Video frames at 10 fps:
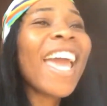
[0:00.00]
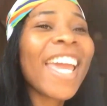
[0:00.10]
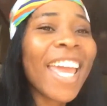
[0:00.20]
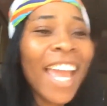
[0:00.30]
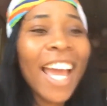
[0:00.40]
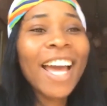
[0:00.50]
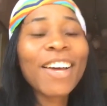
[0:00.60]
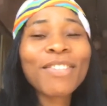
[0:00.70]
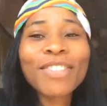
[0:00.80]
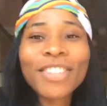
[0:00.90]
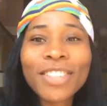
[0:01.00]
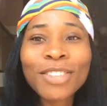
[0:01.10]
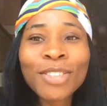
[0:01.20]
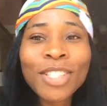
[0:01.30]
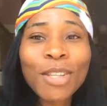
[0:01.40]
Yeah, I'm
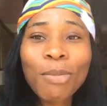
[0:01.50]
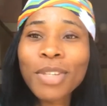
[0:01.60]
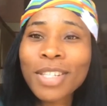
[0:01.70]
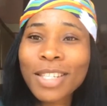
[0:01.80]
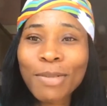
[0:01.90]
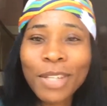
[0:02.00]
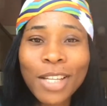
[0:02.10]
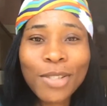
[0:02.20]
doing something similar